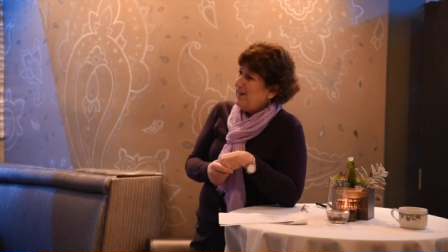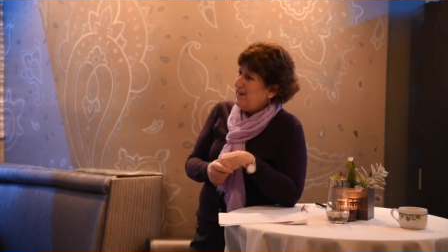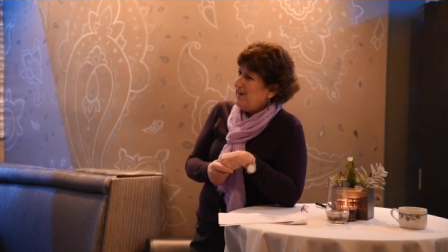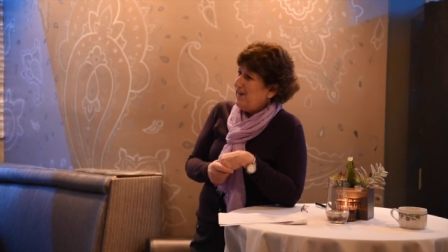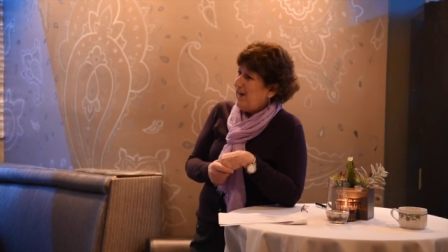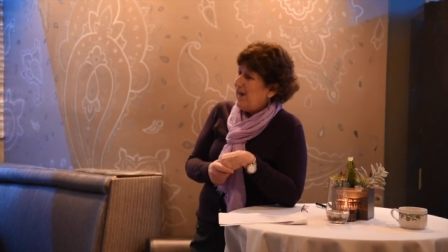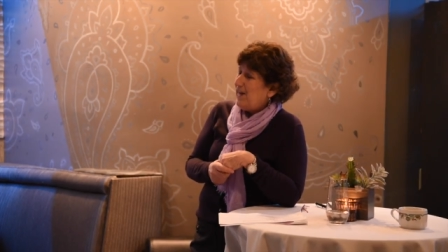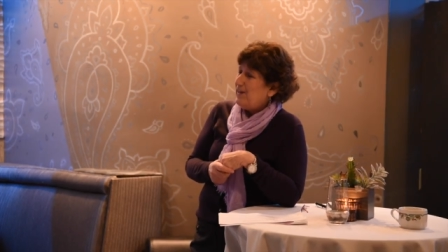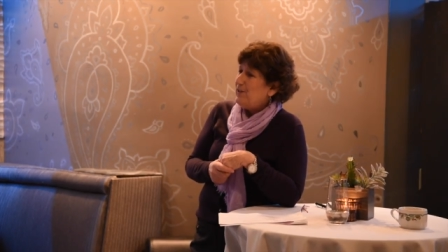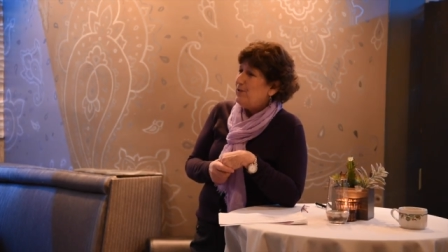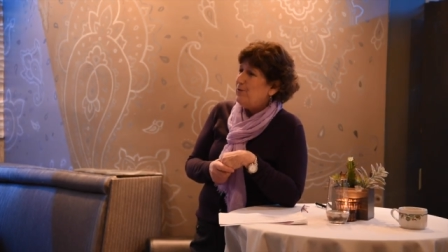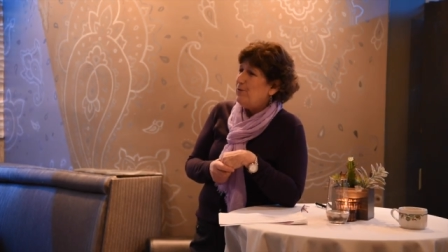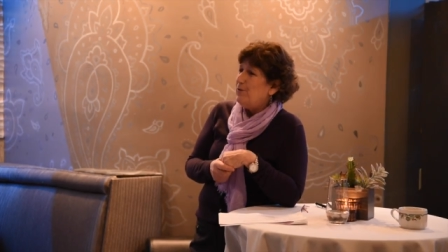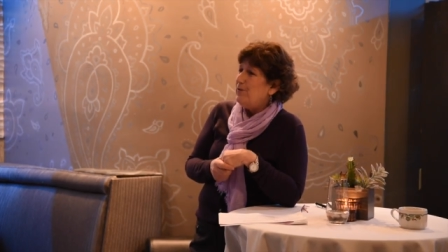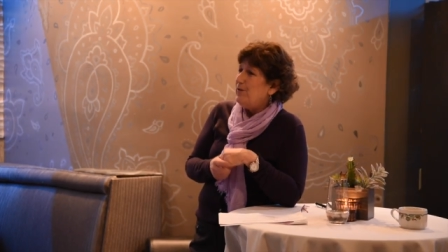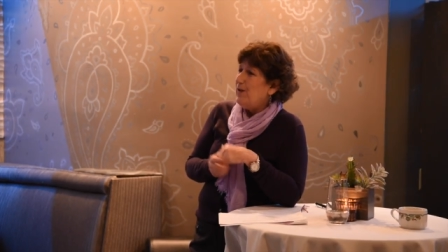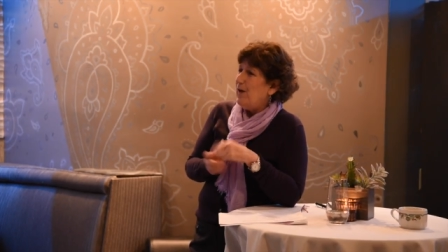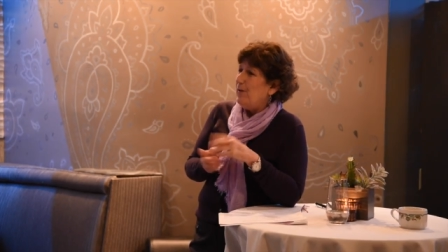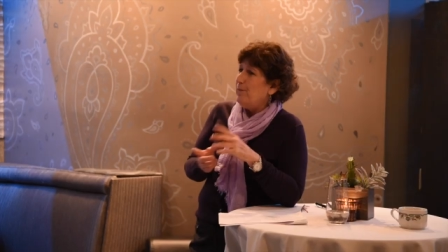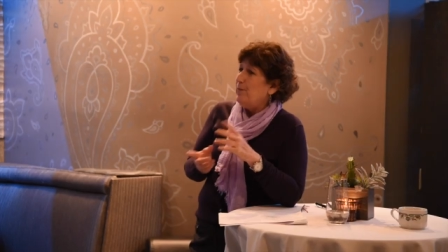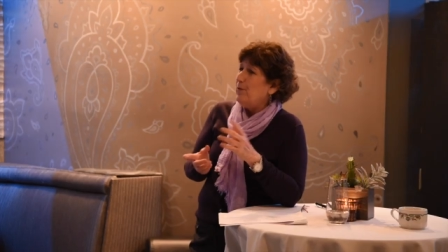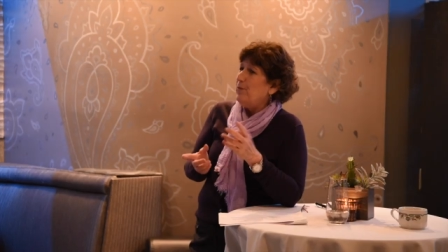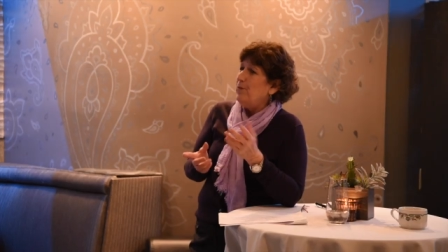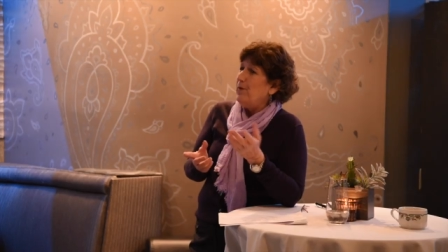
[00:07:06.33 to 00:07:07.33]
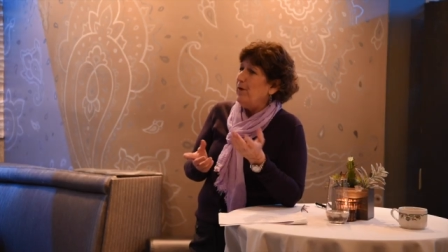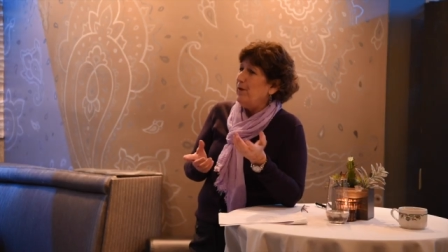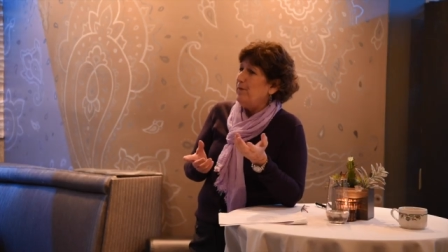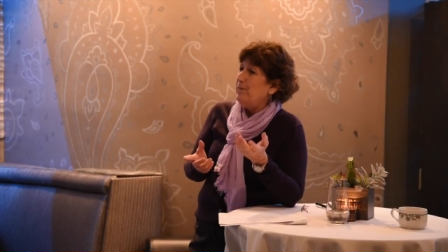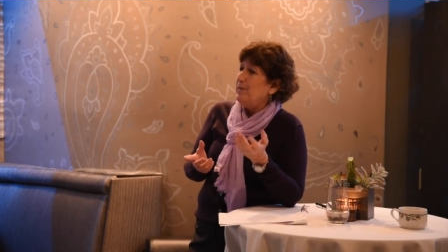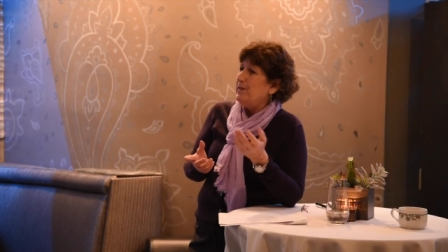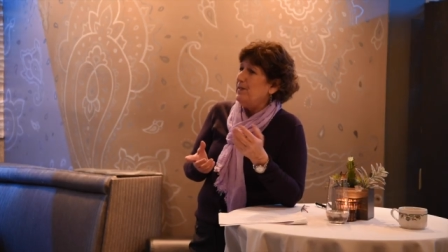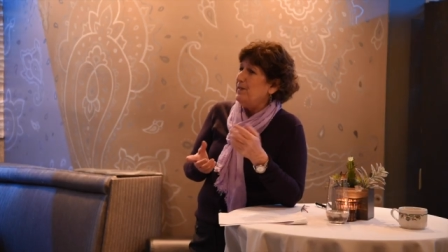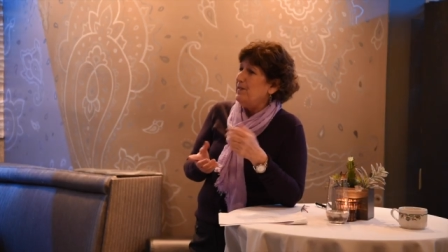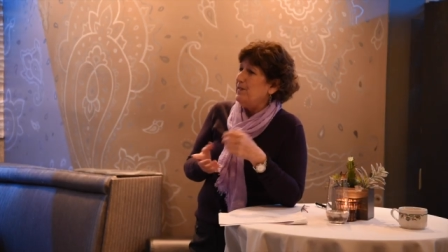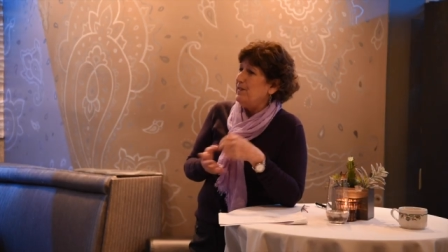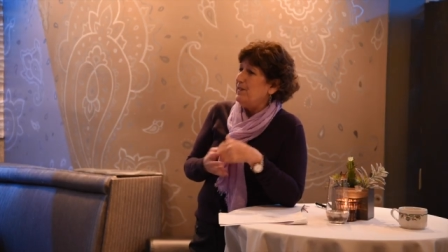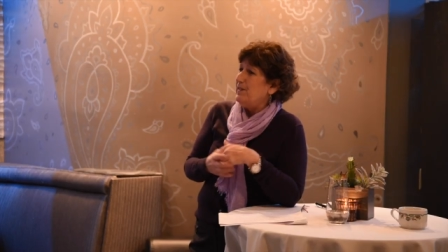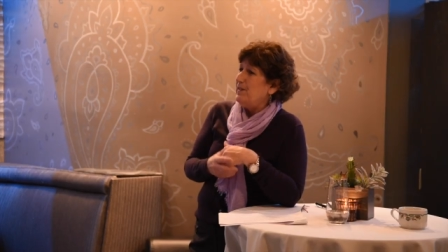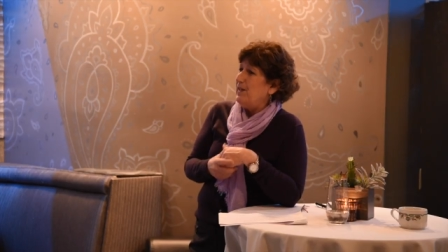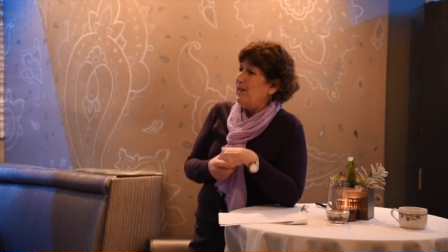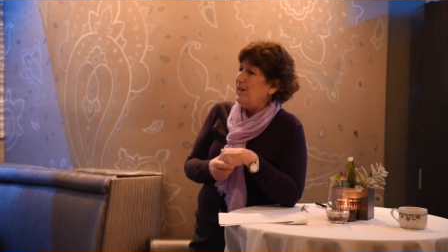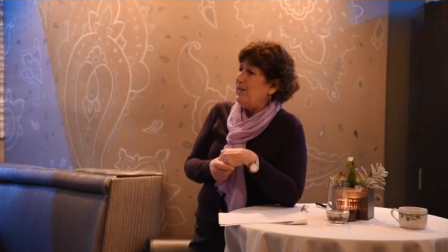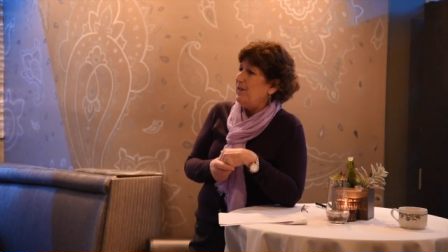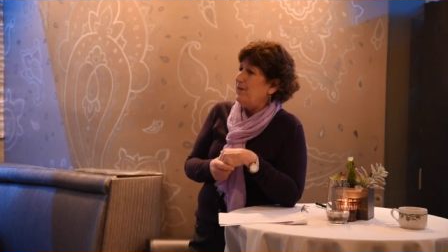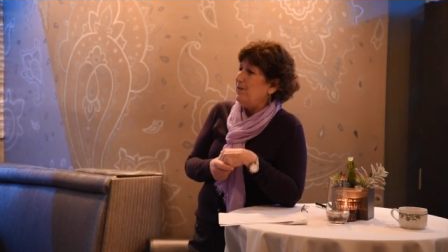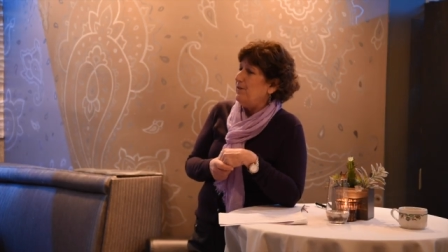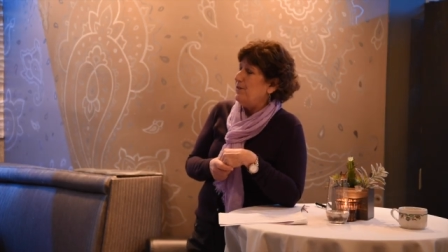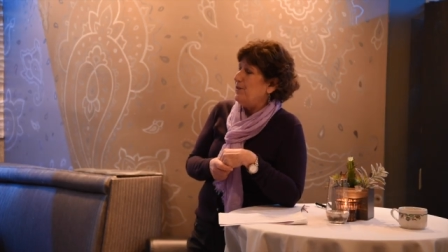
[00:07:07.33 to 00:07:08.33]
The actual #1 business
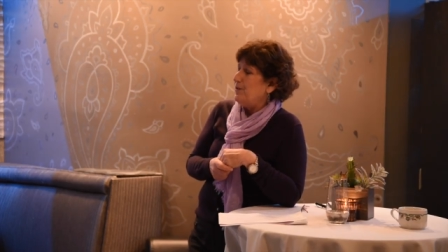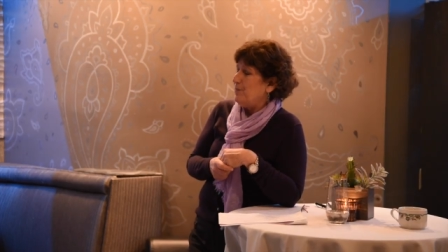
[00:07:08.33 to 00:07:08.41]
lender,